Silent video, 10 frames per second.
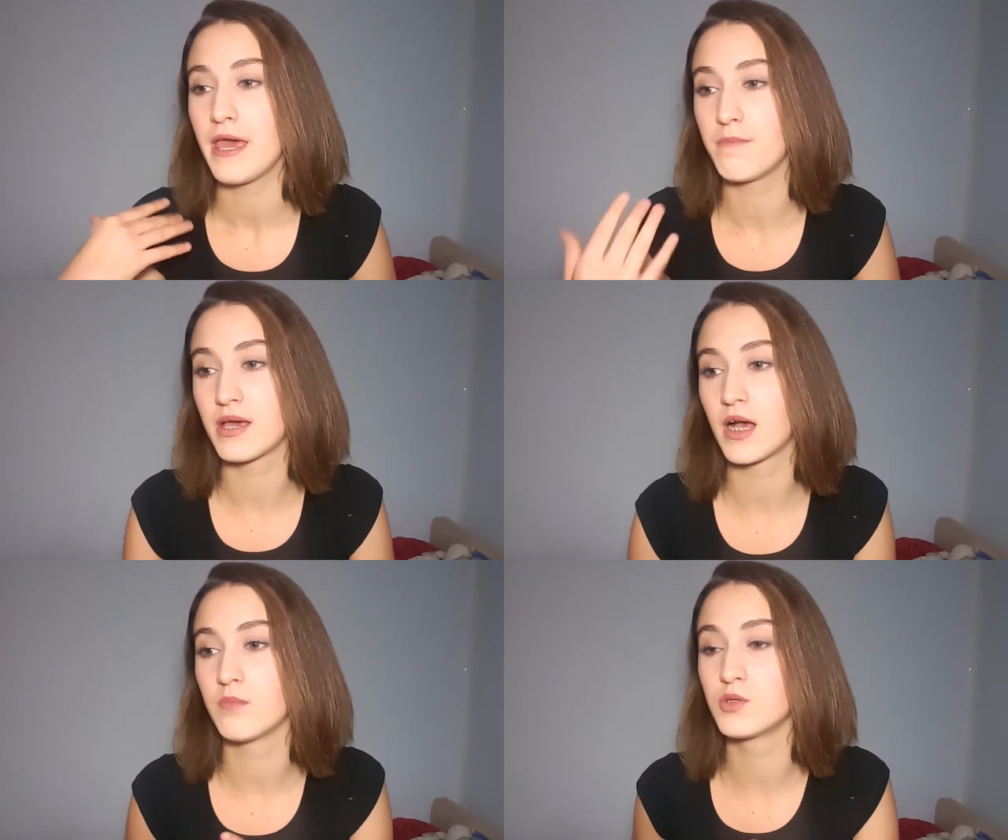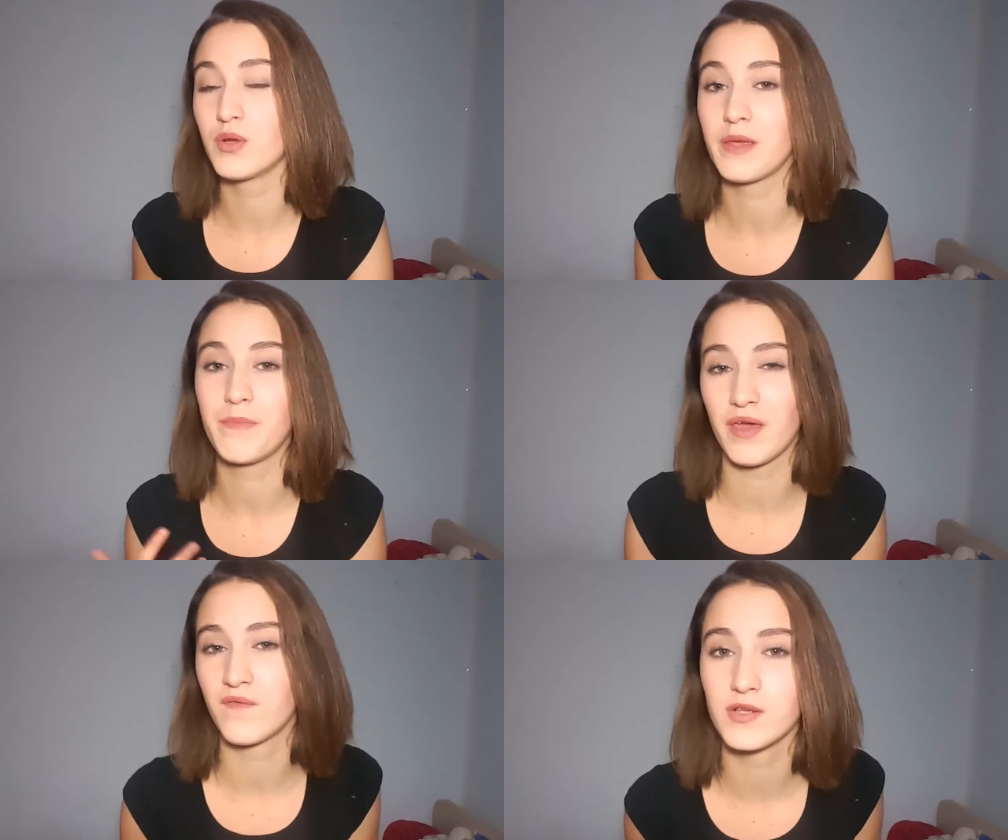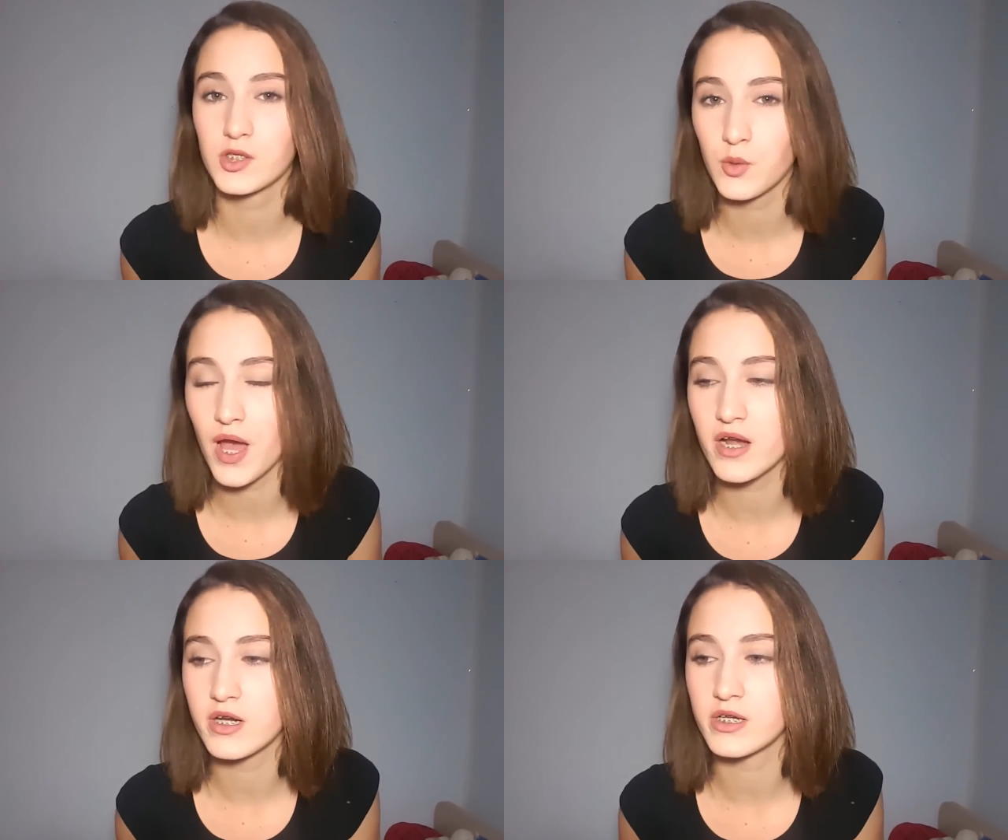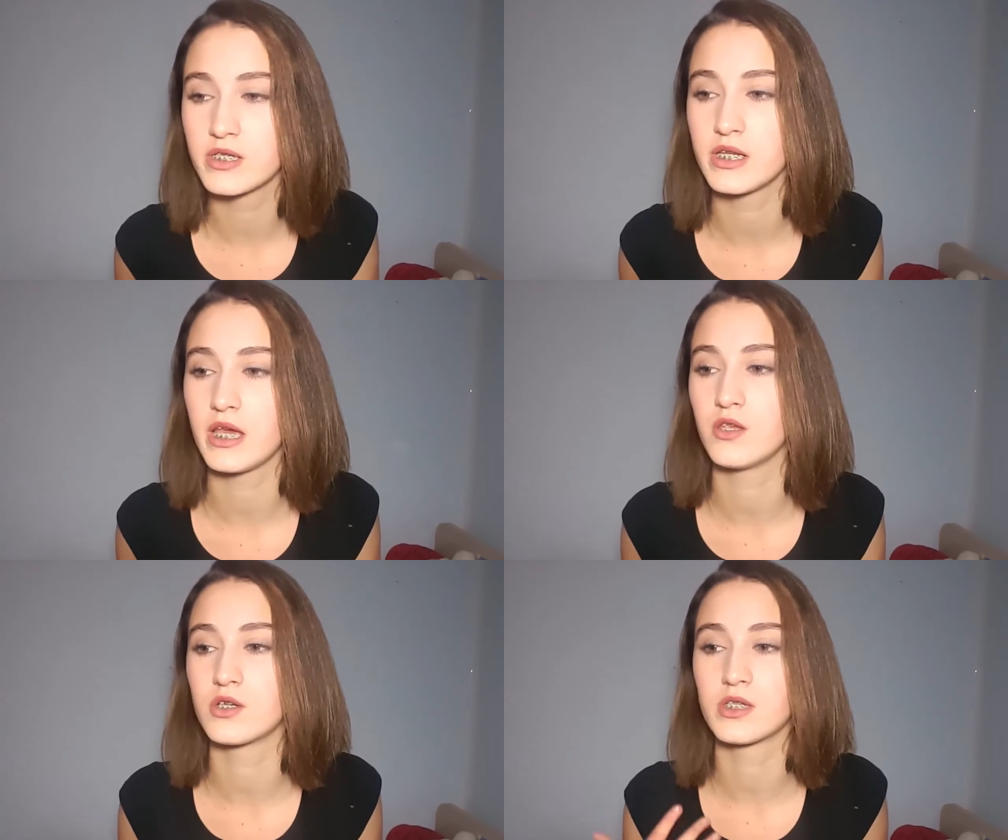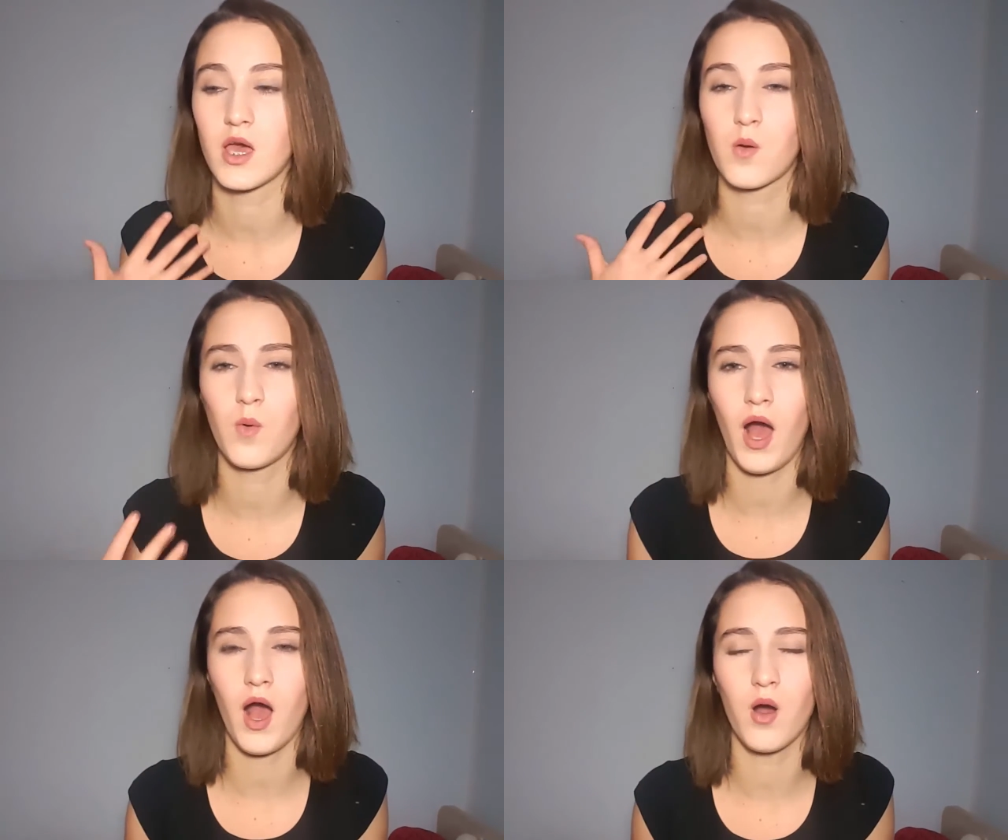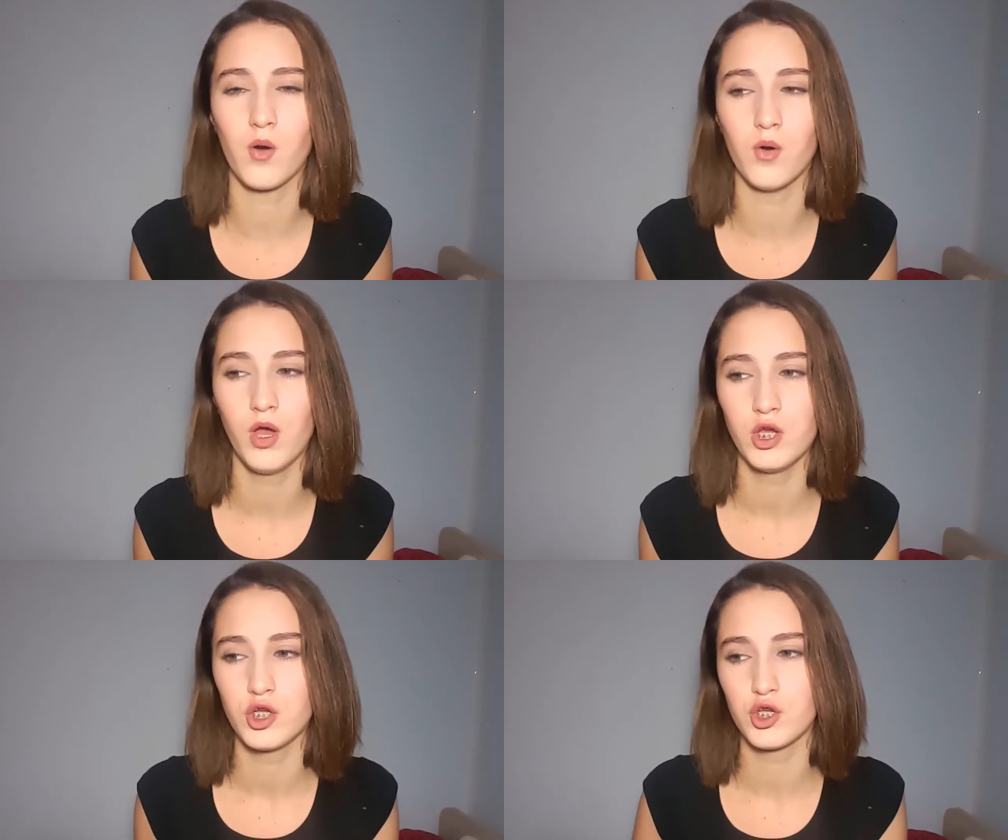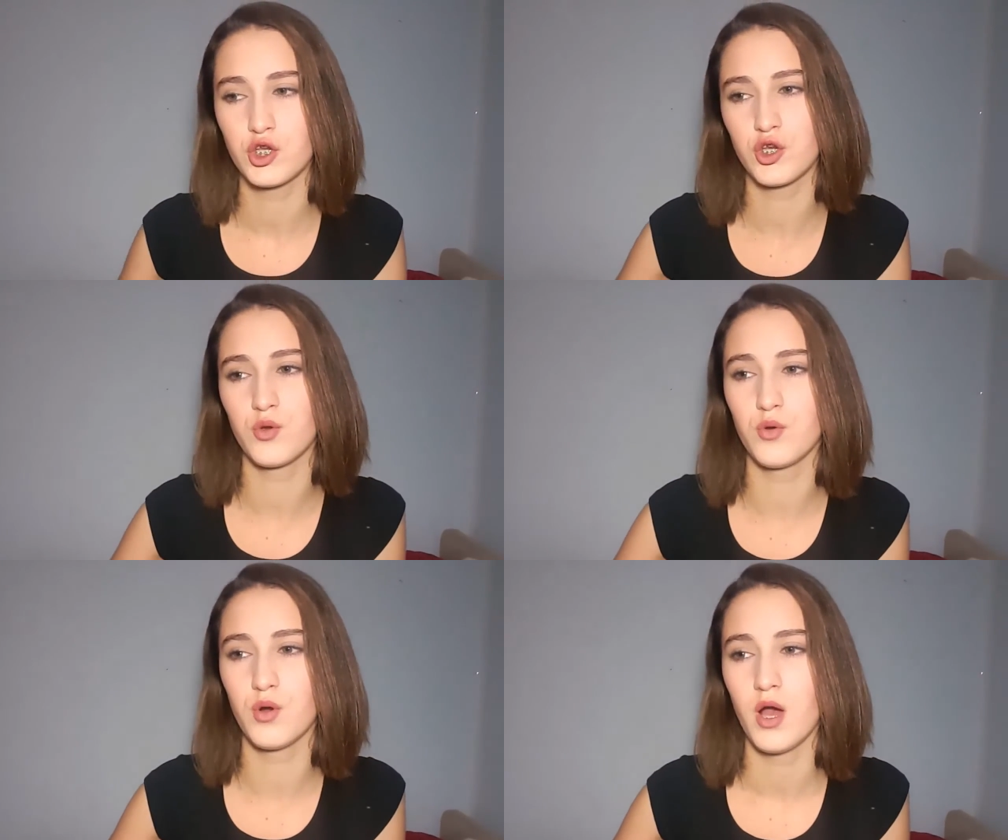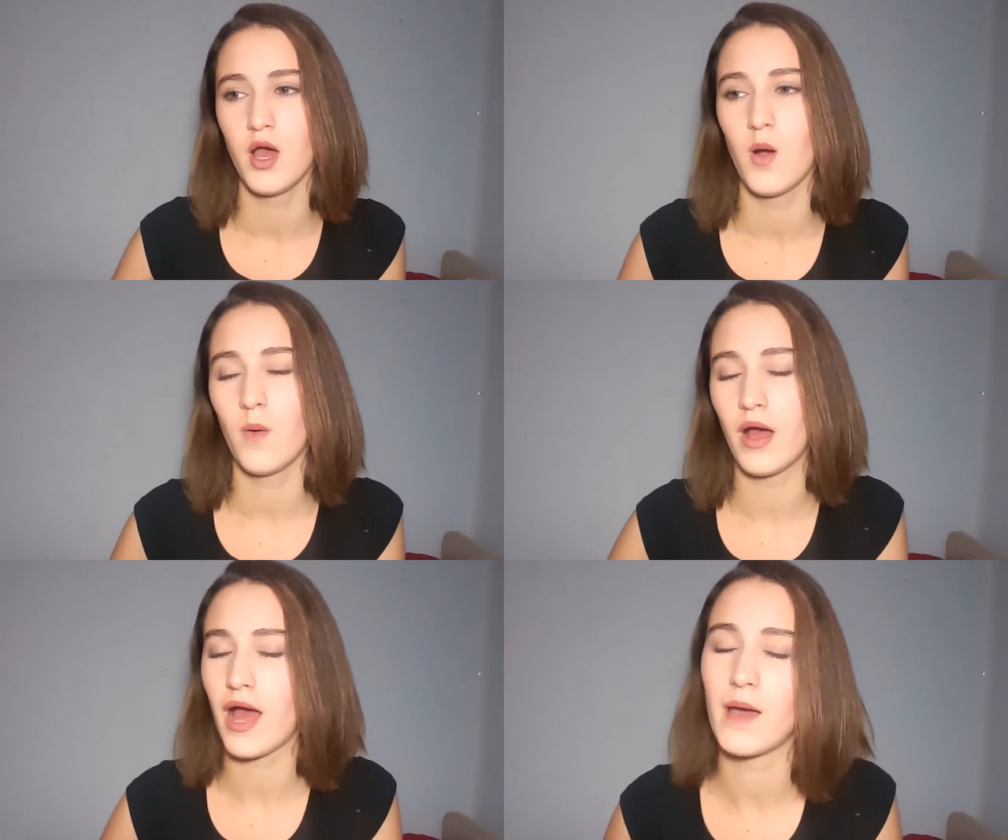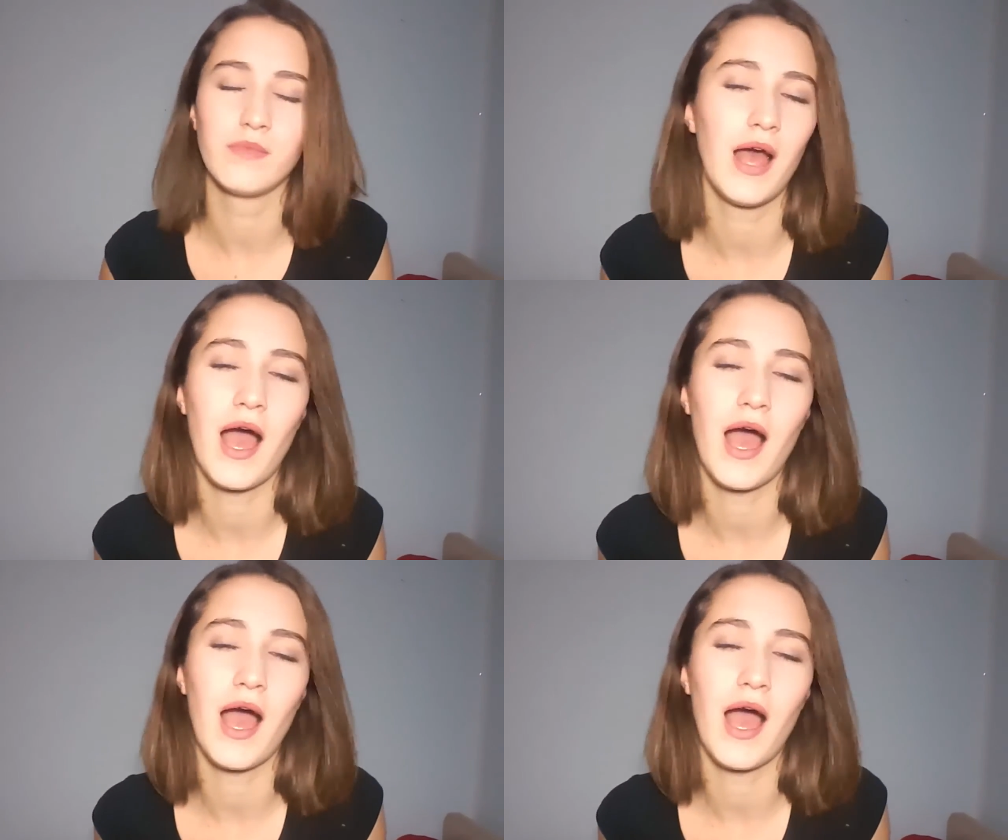it becomes really painful to wear it, and you're just like, wow, shoe. I